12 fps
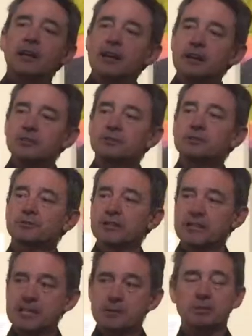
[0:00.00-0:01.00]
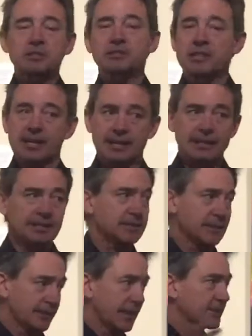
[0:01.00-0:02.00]
into the Ypres Salient,
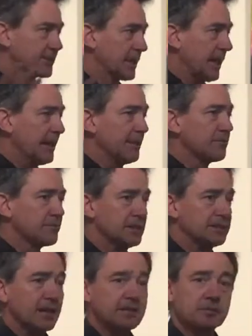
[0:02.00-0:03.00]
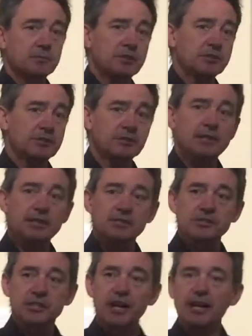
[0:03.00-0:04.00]
and that gave this exhibition
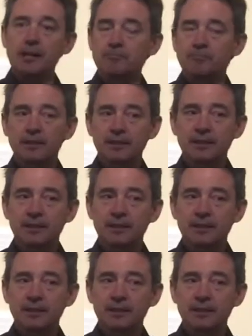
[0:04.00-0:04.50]
its name.